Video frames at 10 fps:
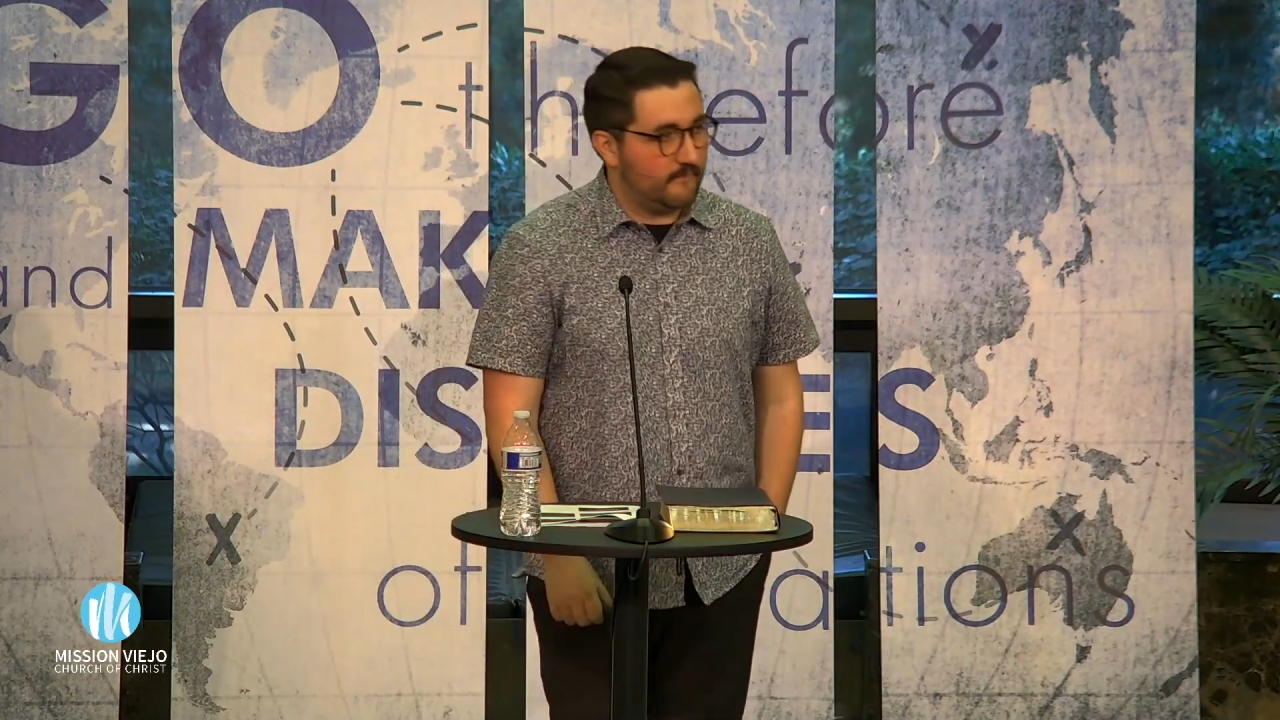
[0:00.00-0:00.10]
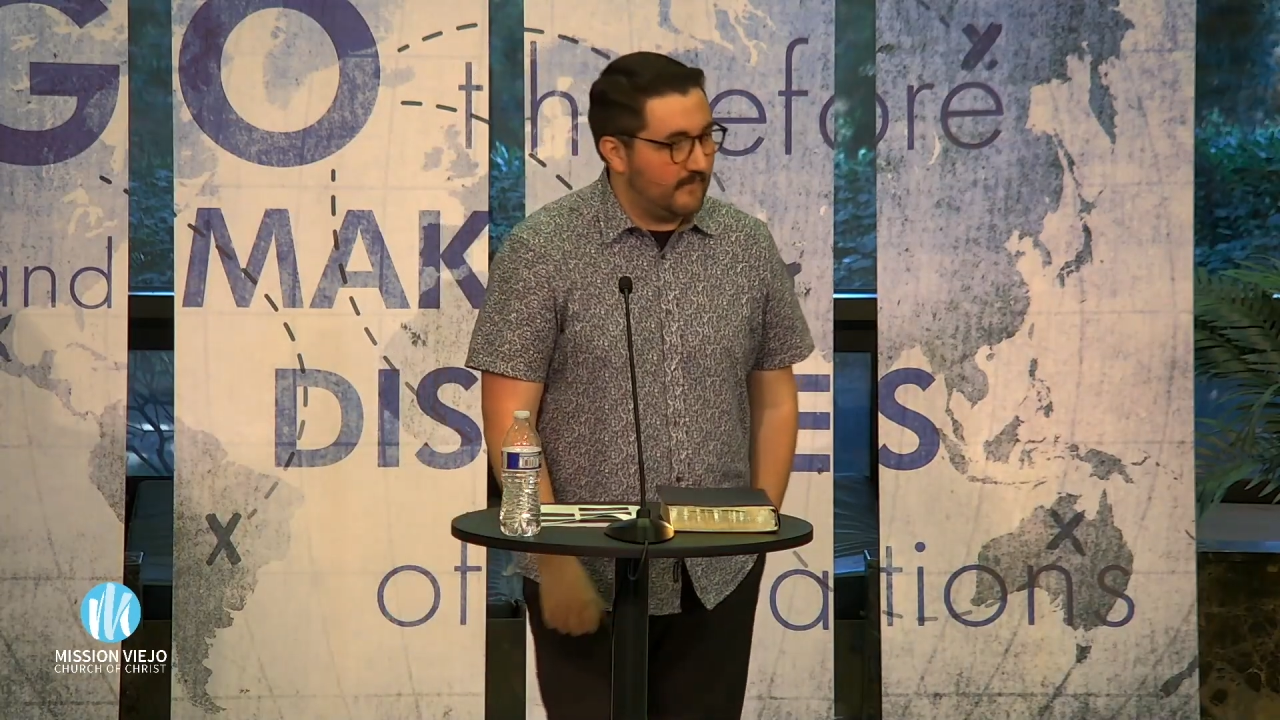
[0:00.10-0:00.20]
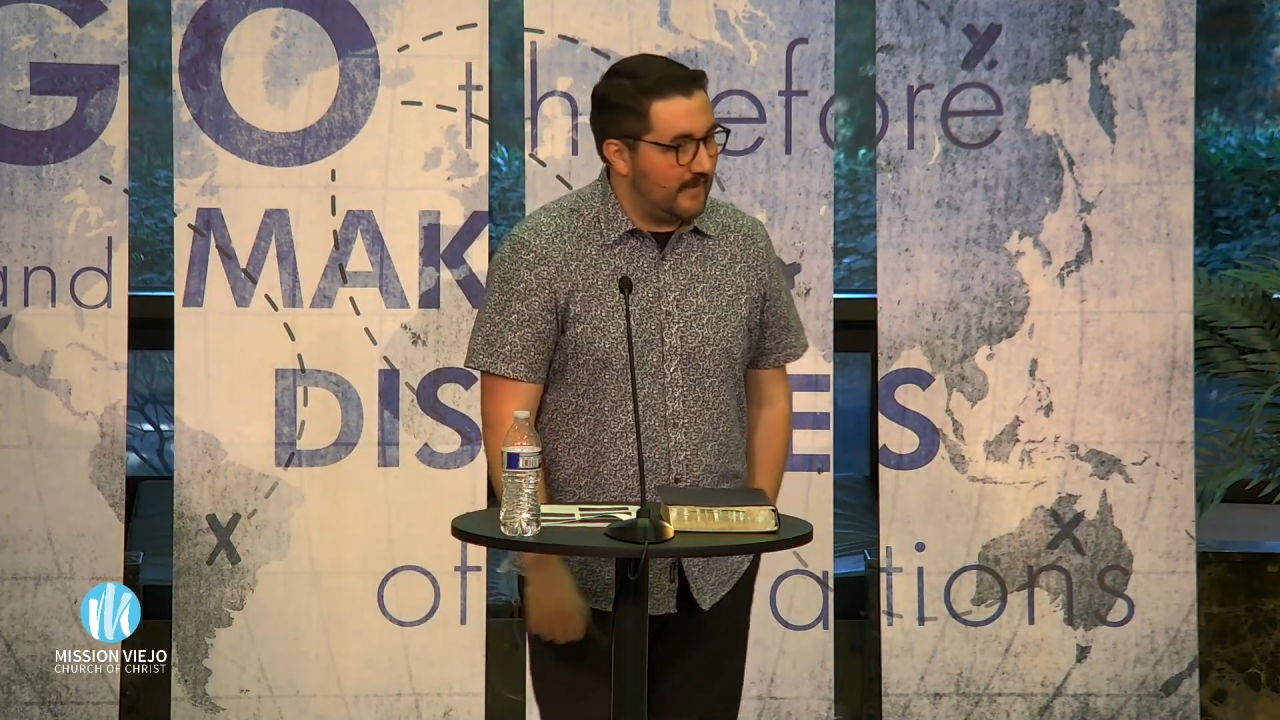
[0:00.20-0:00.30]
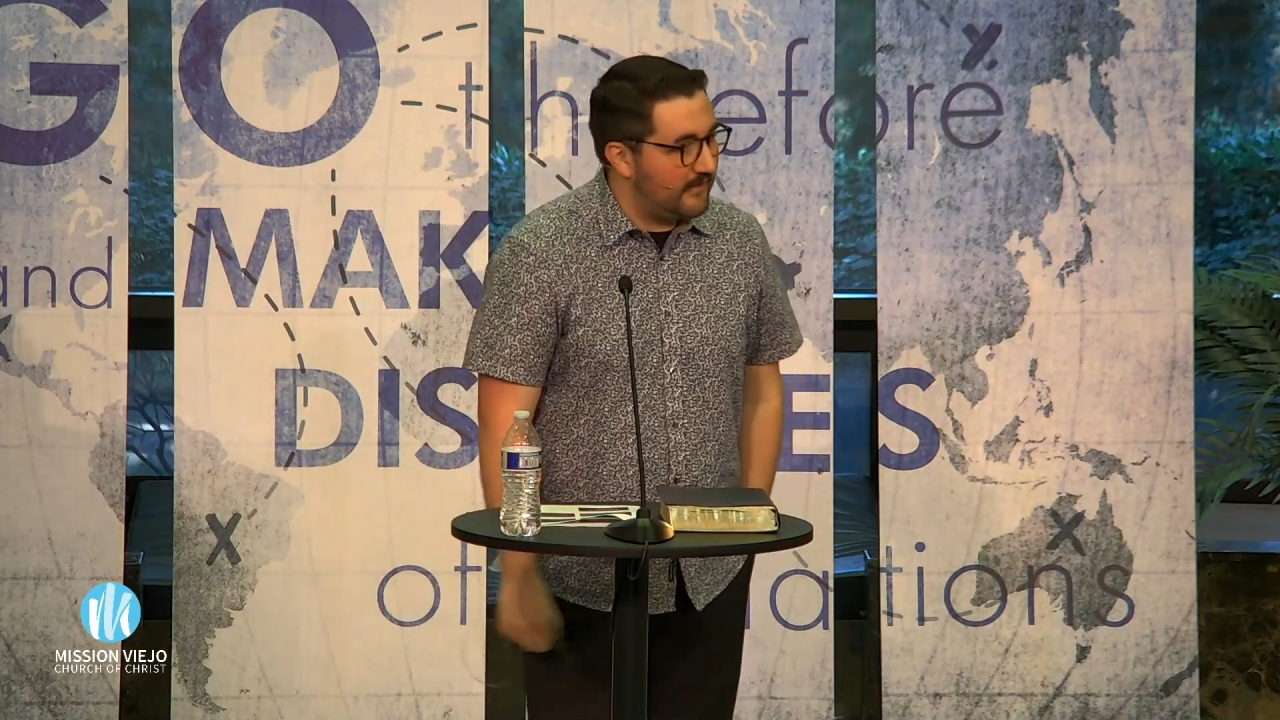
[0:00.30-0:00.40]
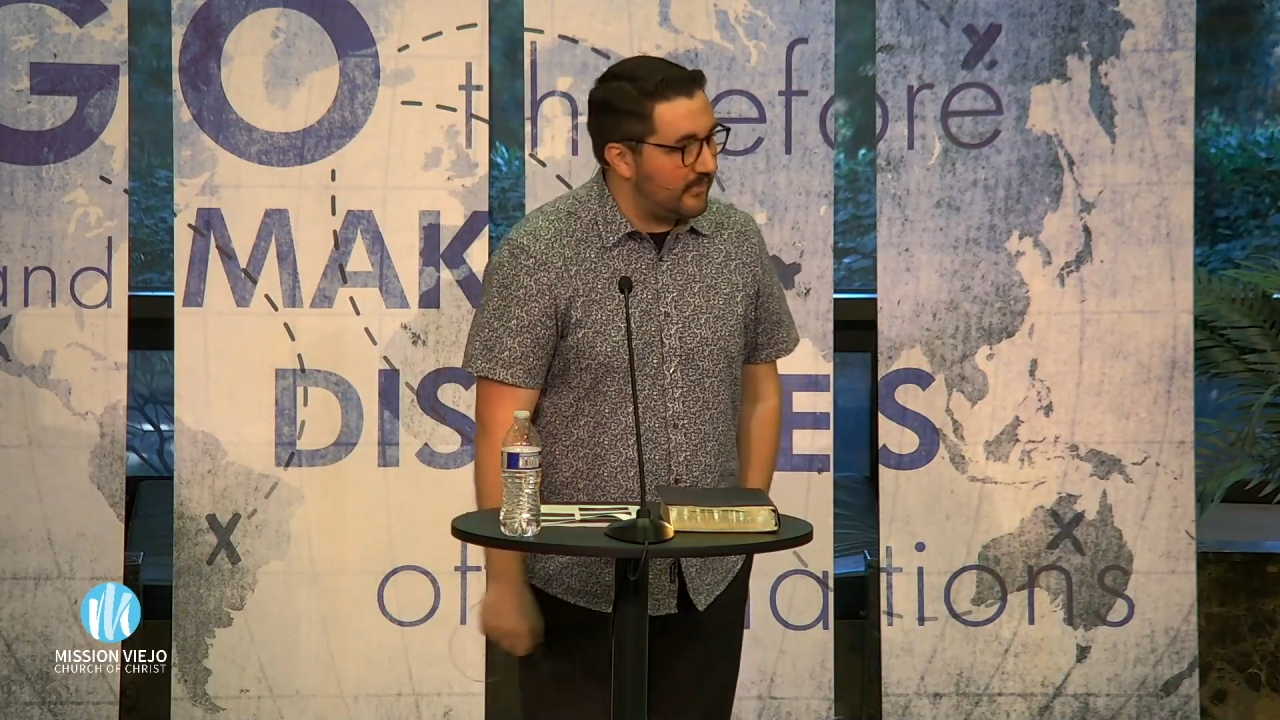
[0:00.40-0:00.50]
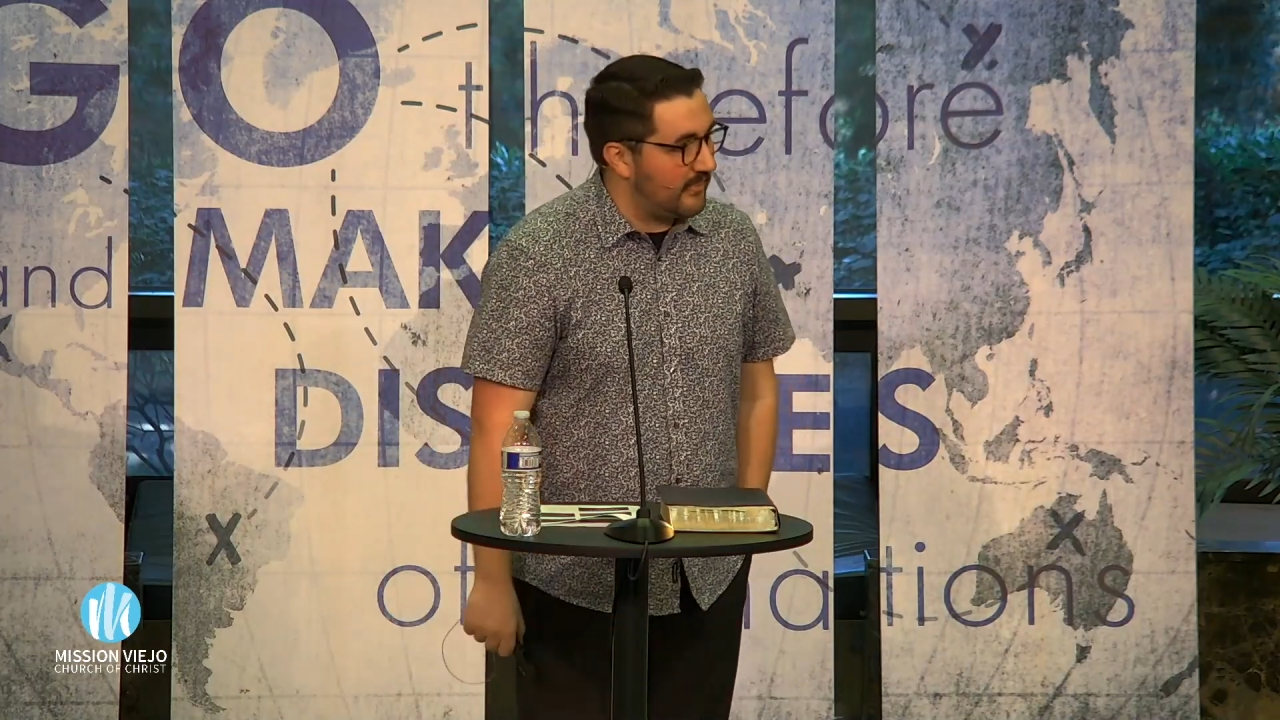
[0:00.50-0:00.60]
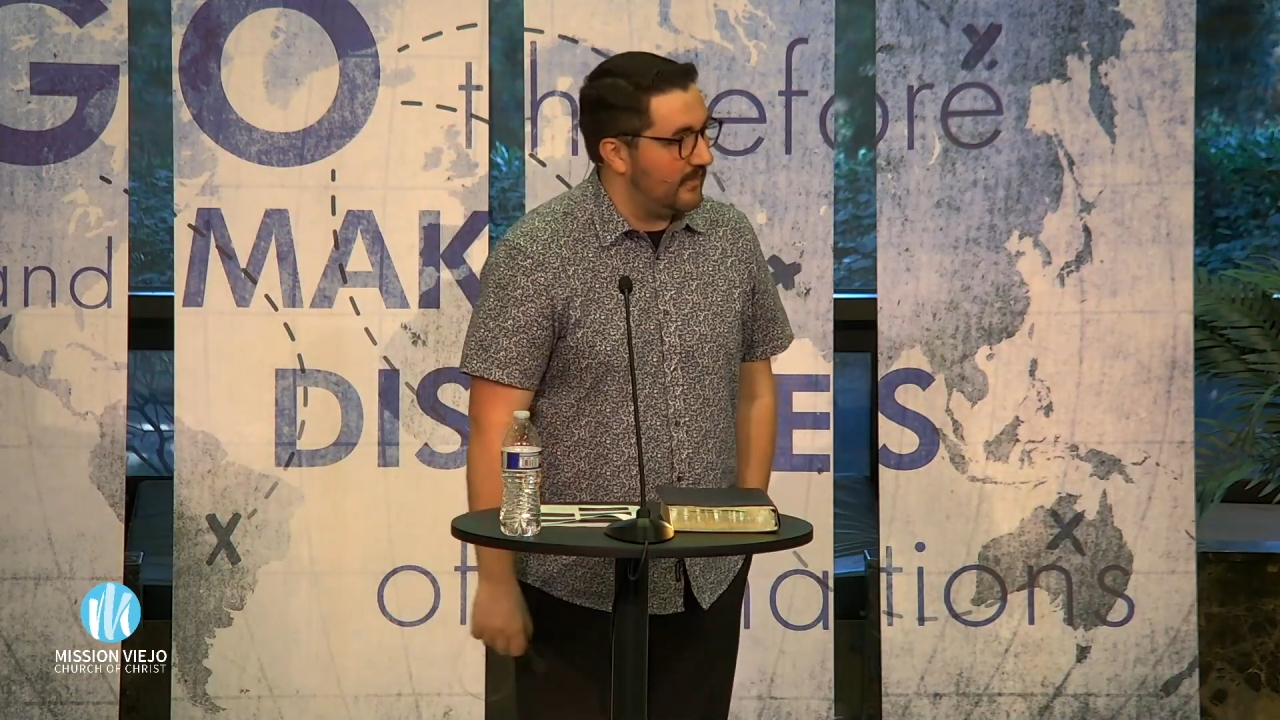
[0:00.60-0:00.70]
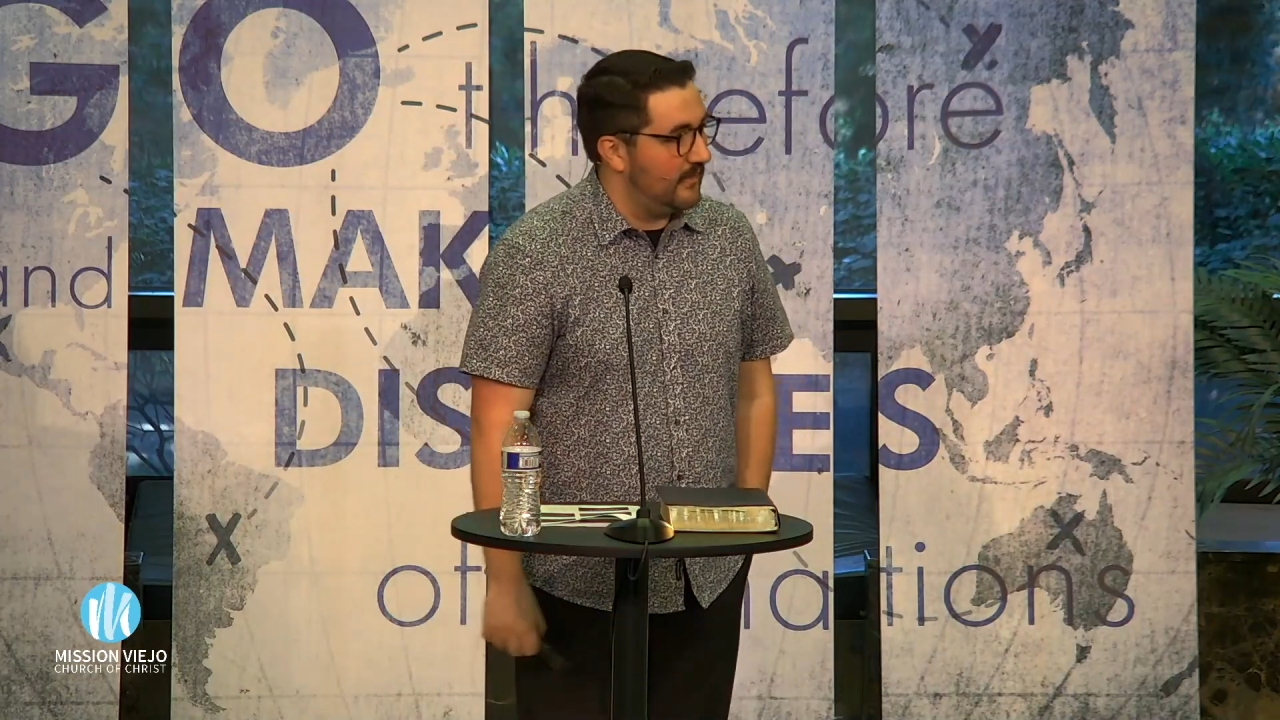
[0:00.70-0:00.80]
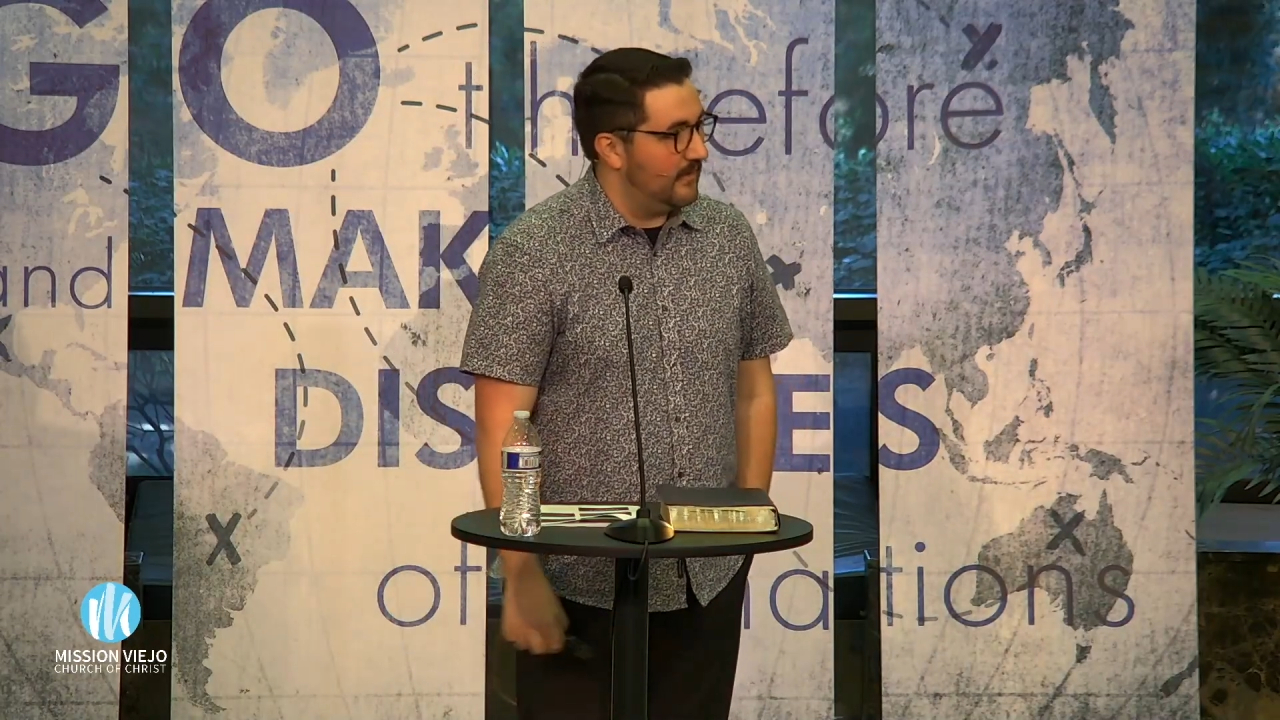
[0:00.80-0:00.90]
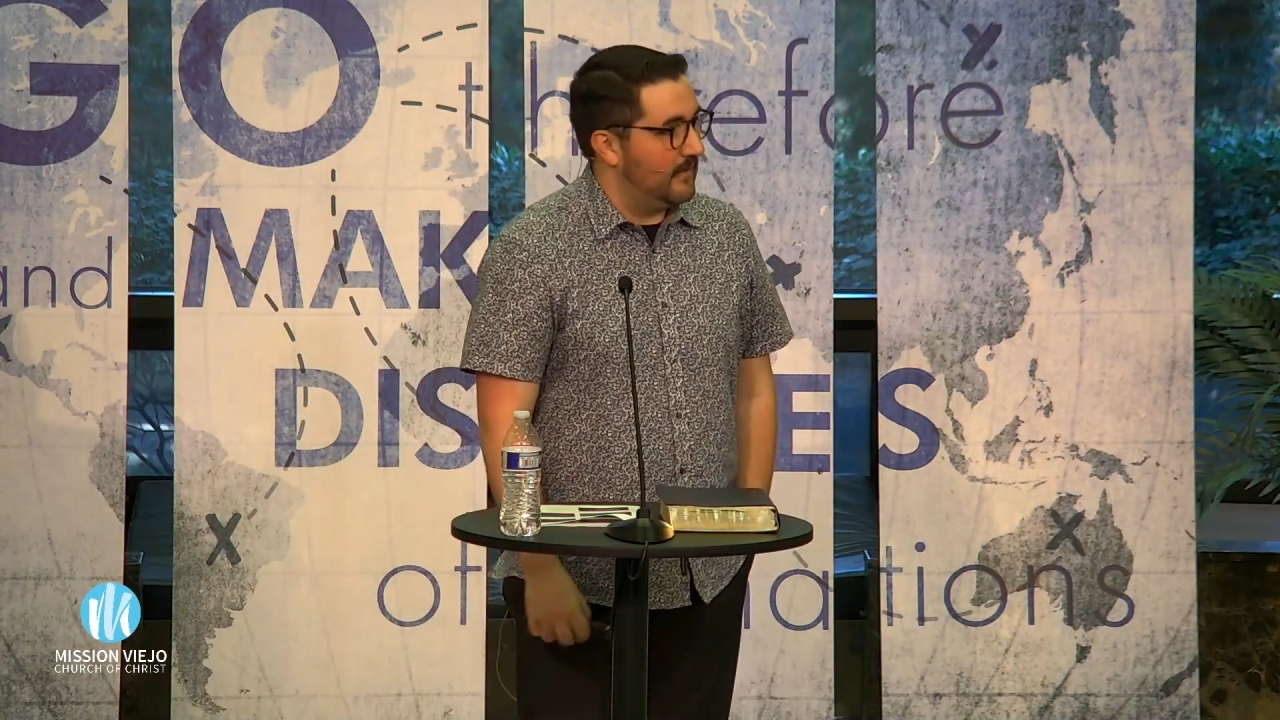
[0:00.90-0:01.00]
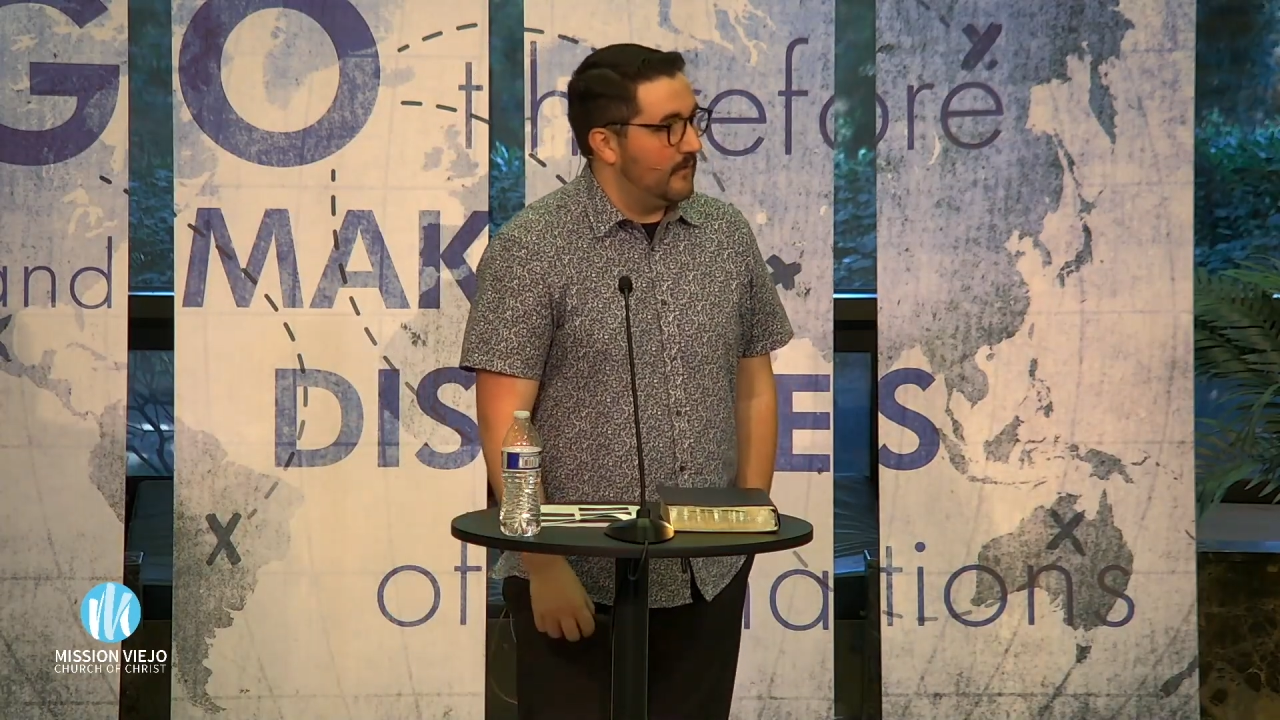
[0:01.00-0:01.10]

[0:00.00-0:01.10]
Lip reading: in your faith?